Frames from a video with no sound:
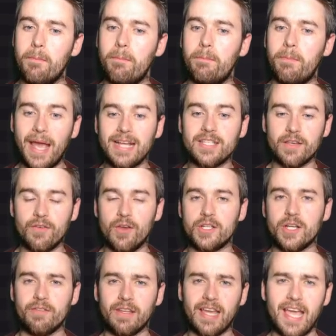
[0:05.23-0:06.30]
beta
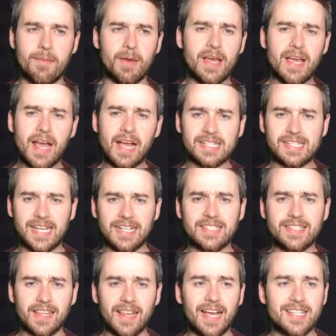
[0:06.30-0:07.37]
version of the game. Since
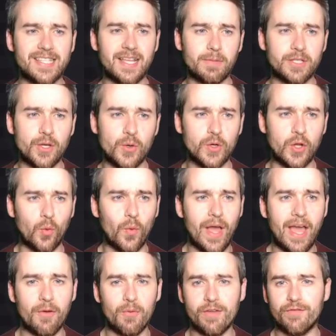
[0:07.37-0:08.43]
the last episode
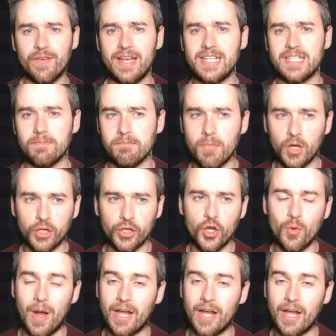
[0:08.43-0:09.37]
where we faced Monaco